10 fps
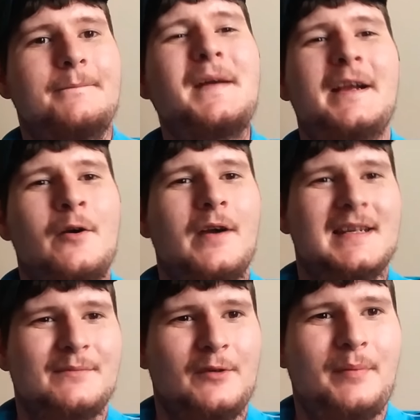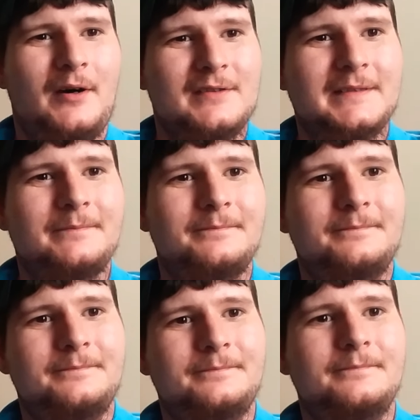Hang on, guys. I'm going to pause
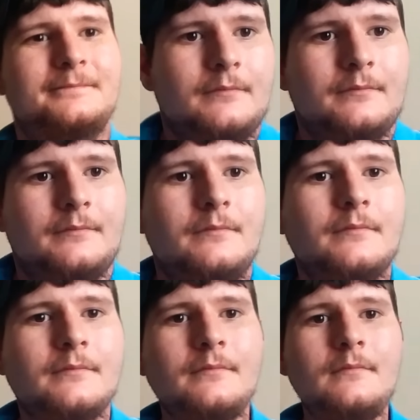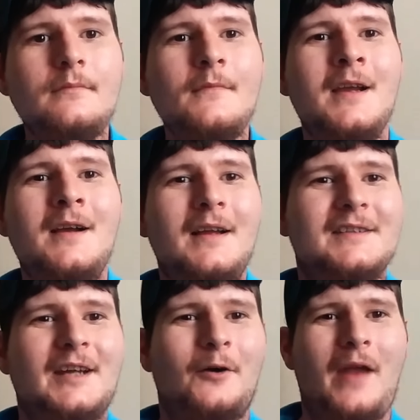it.
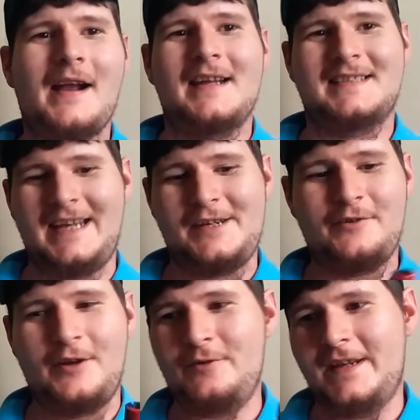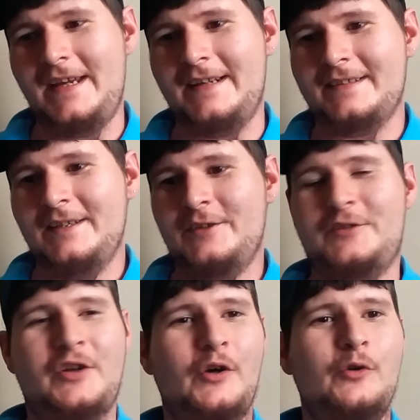So, like I said, you do get
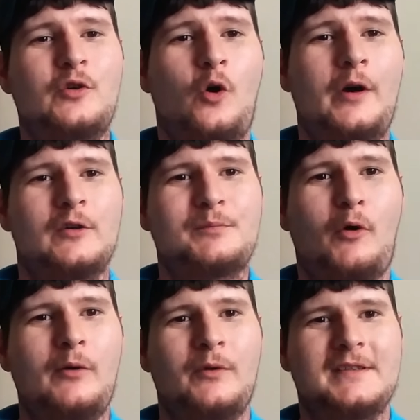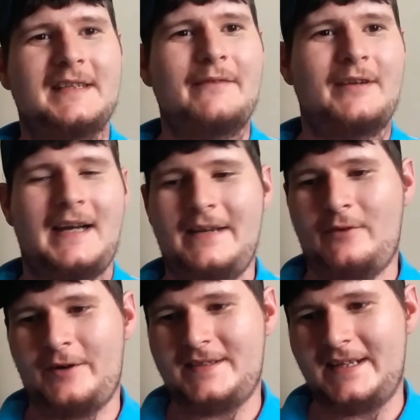two coils, 0.17. I have
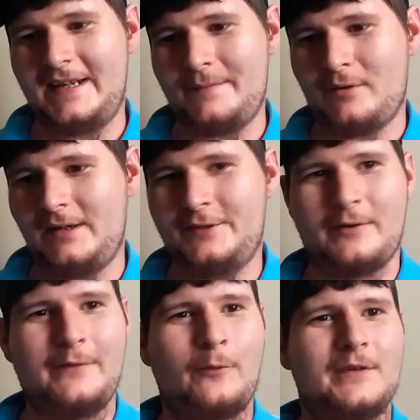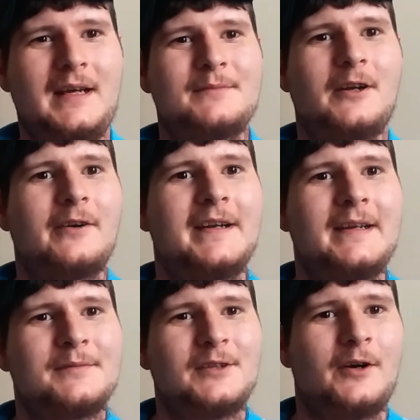already said that probably three or four times
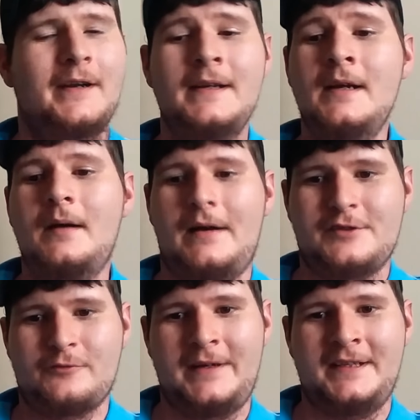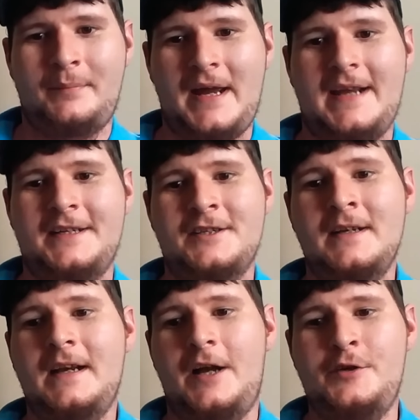already. I'm sorry. I was just reading the package.
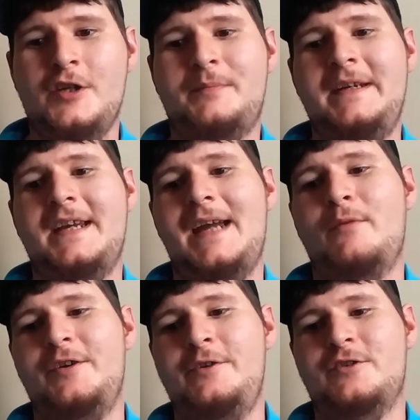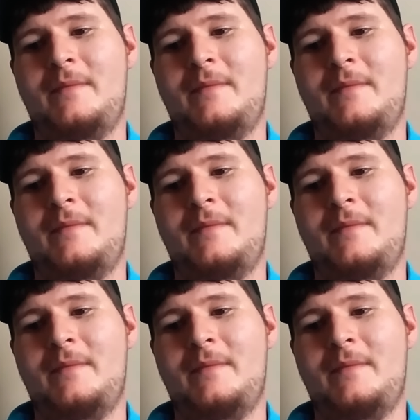A USB cable, user